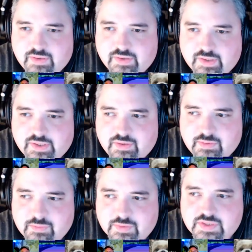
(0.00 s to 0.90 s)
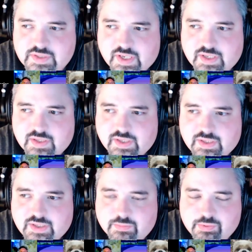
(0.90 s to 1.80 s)
ale, which is kind of like
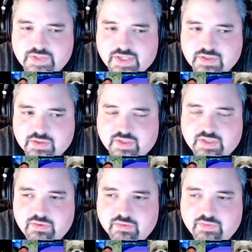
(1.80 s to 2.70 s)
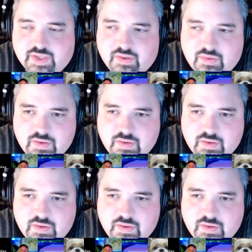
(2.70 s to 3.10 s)
Unibrew's answer to like Duvel.